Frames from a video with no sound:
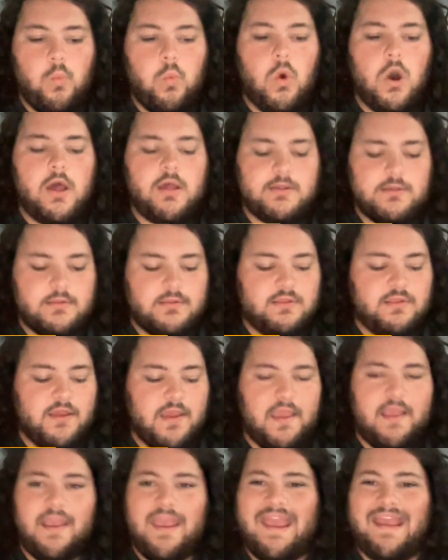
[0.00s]
what
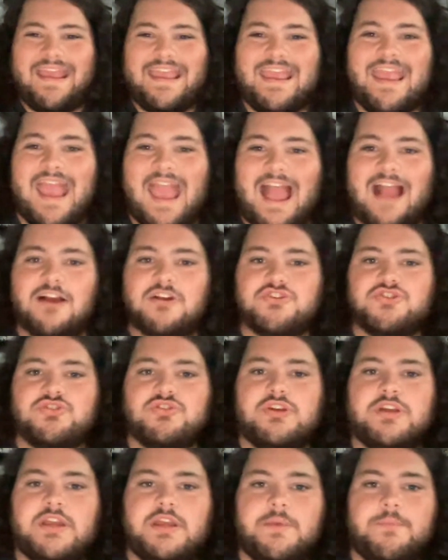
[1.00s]
he
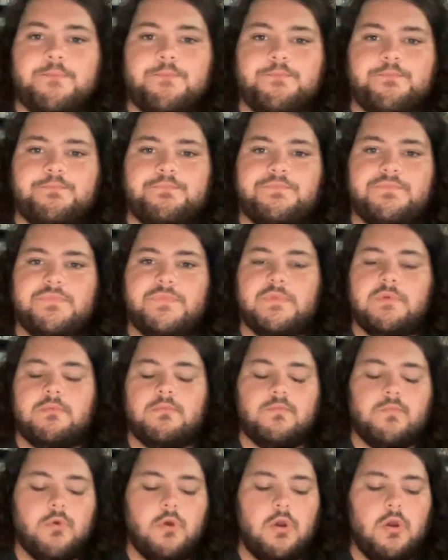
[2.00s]
actually
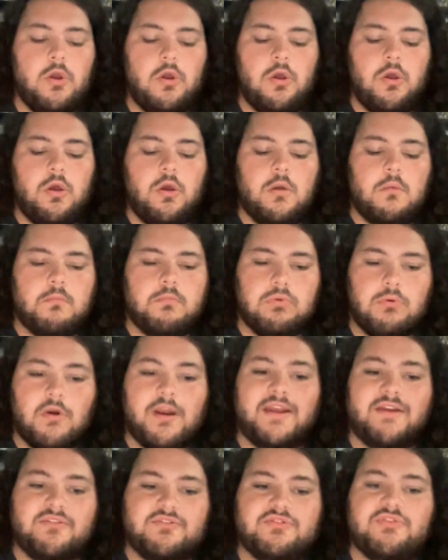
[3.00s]

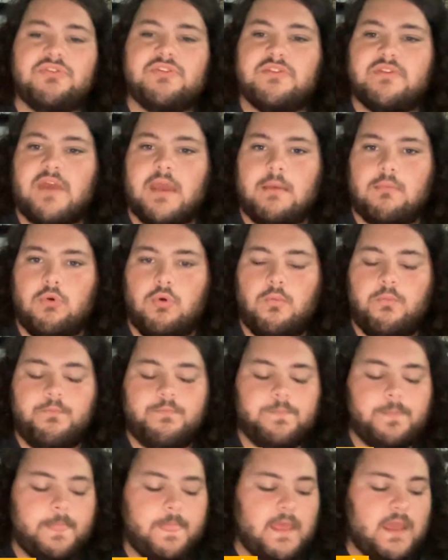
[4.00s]
brings to the table,
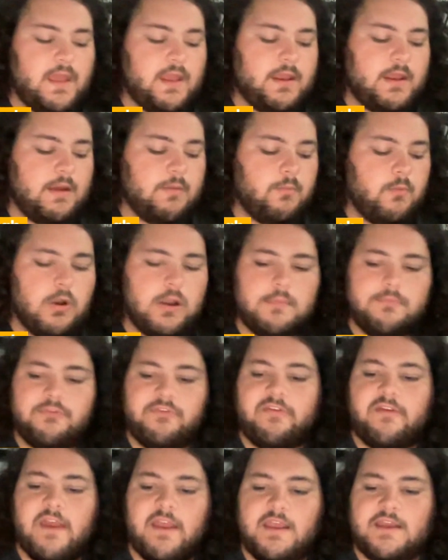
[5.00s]
and what I'm
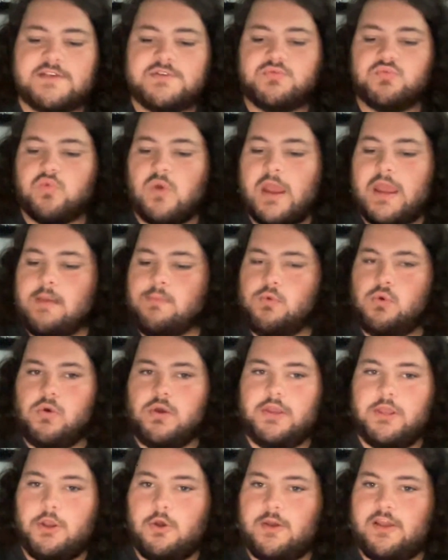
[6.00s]
saying is Ramel,
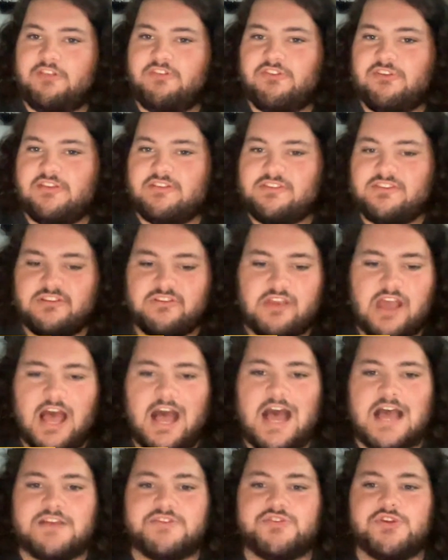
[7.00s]
it's
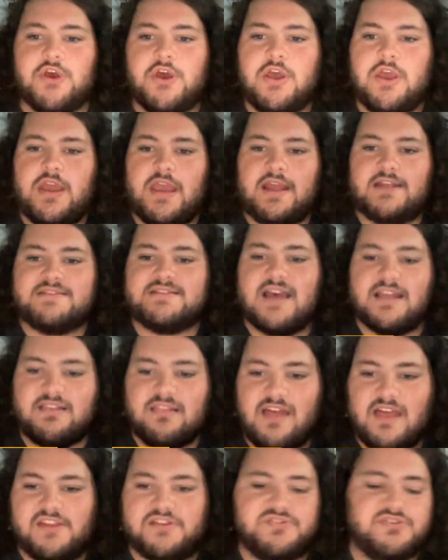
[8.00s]
size, it's
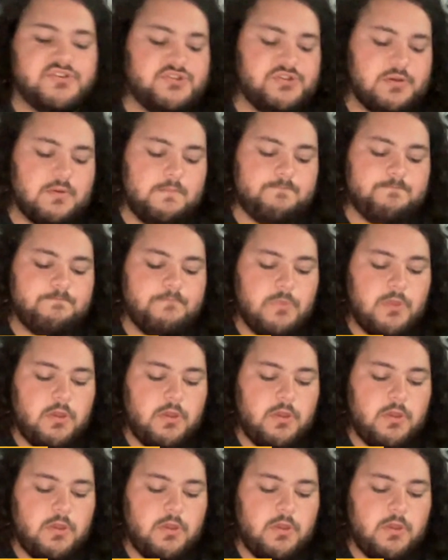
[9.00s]
athleticism,